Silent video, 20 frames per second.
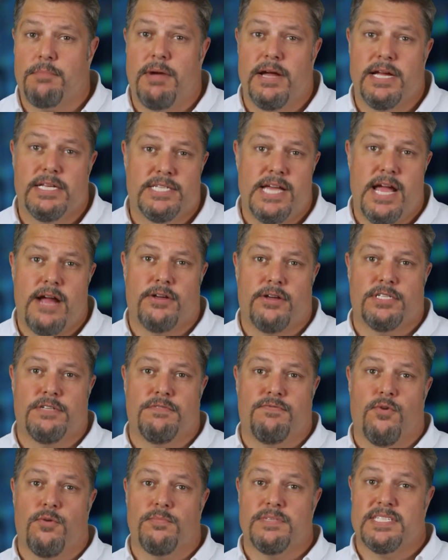by attackers to
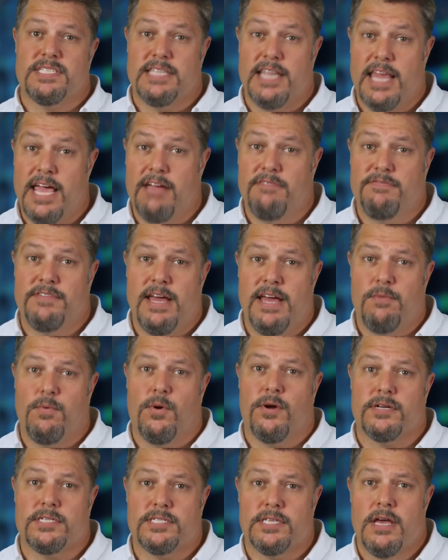form slave
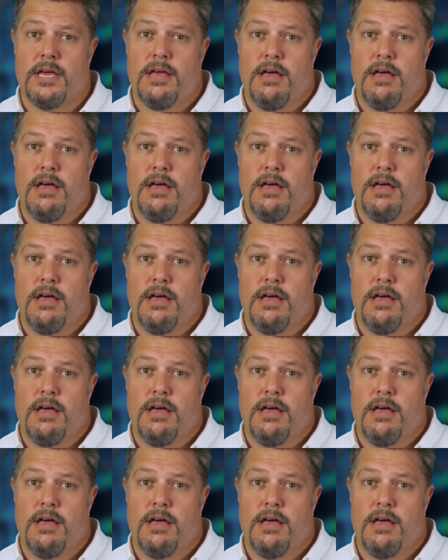networks